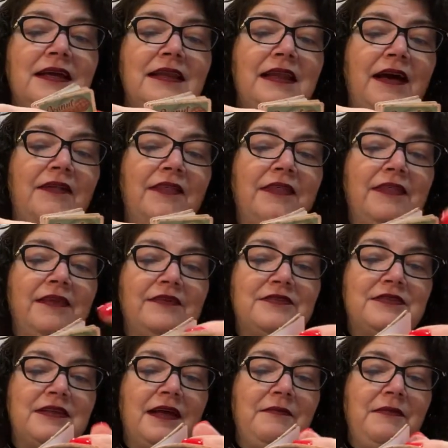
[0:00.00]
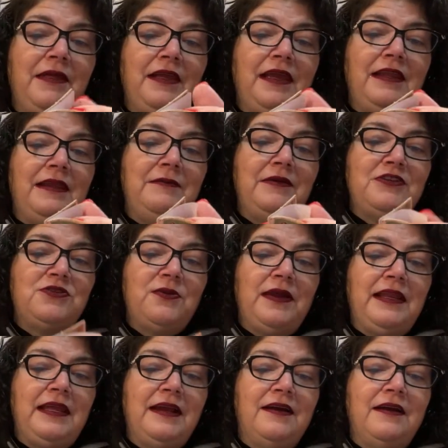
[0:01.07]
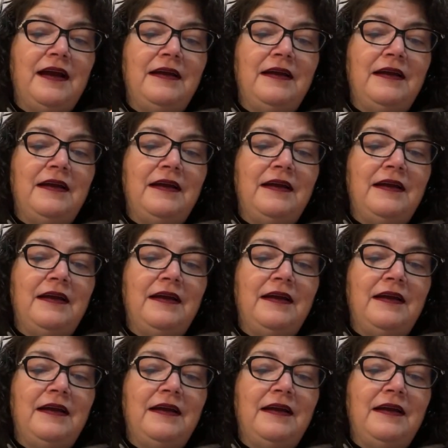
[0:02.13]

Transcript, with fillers: Now there's a million in between here.